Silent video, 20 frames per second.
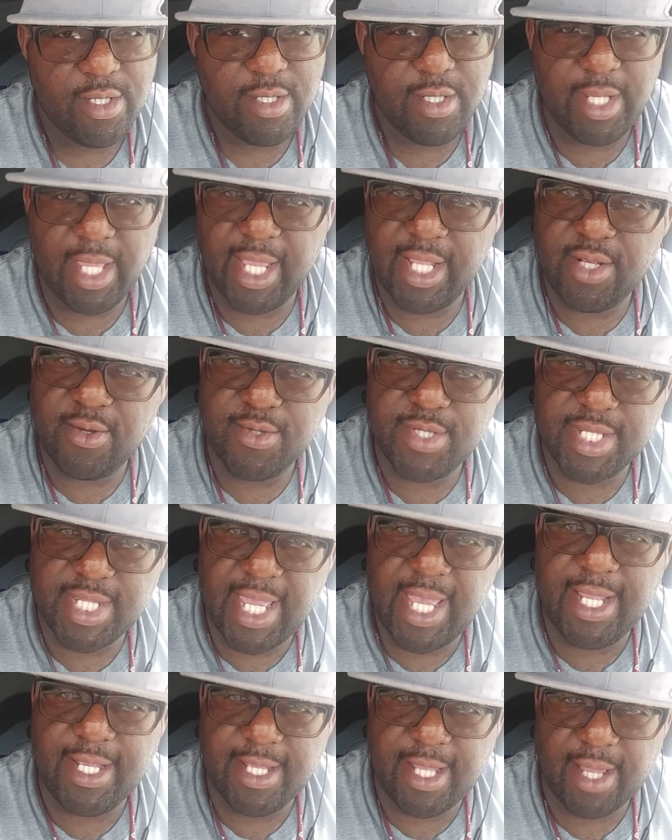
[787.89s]
they don't
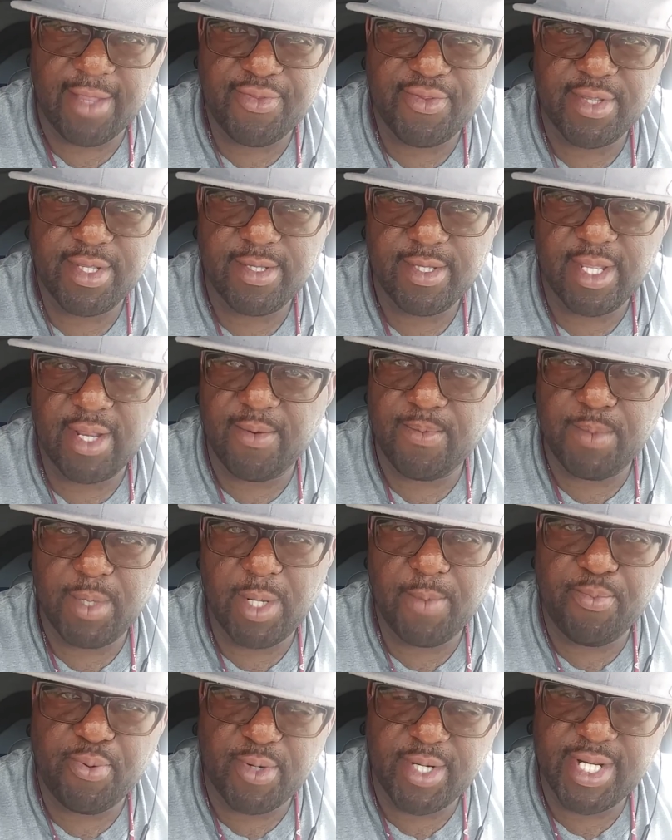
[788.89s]
say nothing. They're
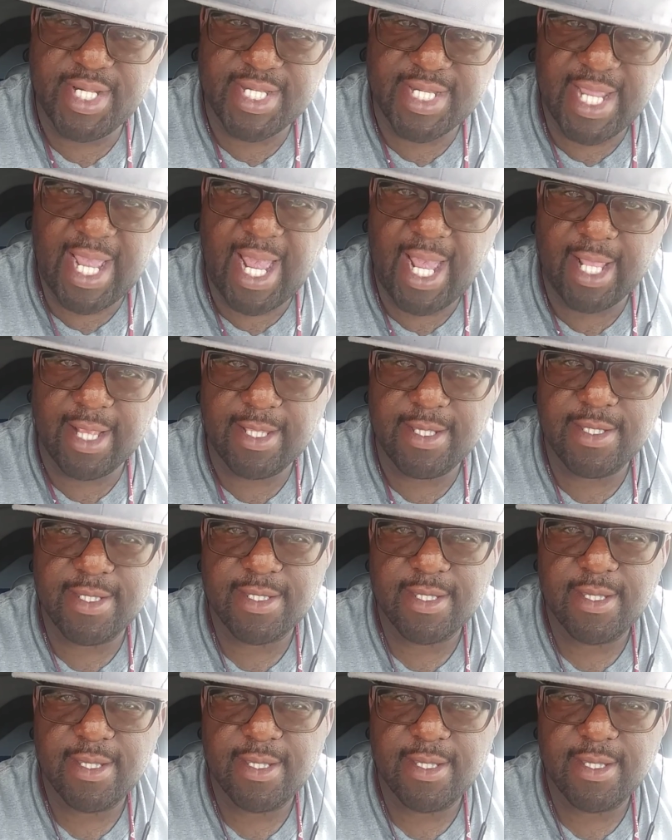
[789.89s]
pretty silent.